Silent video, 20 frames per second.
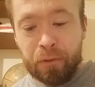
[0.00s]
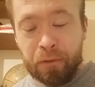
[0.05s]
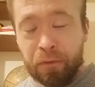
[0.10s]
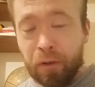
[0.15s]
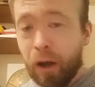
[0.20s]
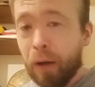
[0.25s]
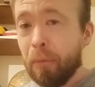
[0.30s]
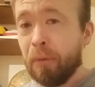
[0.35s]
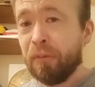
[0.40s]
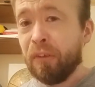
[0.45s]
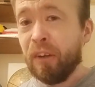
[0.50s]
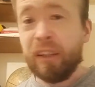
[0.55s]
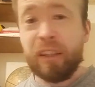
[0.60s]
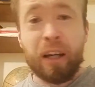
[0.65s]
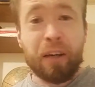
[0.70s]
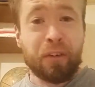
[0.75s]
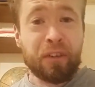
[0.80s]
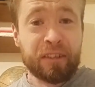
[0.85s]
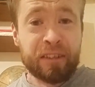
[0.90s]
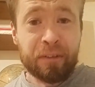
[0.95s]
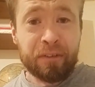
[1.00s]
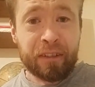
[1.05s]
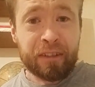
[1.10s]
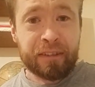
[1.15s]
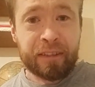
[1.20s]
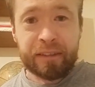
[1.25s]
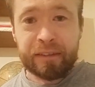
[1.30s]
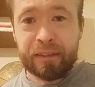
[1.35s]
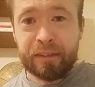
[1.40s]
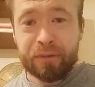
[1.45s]
But I'm a Philadelphia
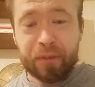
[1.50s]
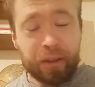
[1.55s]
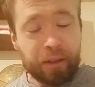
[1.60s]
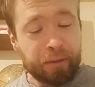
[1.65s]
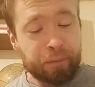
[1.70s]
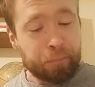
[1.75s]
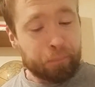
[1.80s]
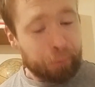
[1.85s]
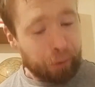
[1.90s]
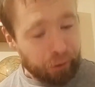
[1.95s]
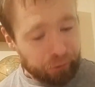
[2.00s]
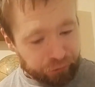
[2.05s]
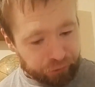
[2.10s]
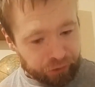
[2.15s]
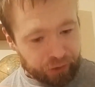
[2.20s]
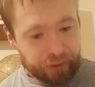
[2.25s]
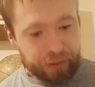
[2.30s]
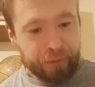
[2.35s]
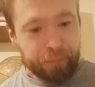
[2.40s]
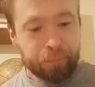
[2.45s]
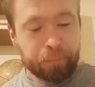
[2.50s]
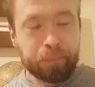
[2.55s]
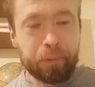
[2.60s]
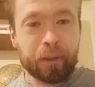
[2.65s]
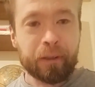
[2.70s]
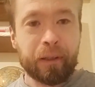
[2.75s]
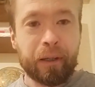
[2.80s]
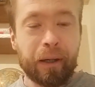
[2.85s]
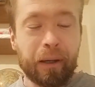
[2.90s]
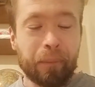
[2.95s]
76ers fan, personally,
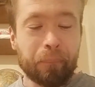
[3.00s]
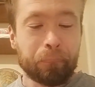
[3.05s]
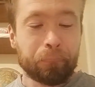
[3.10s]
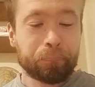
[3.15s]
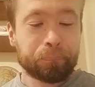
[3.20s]
but yeah.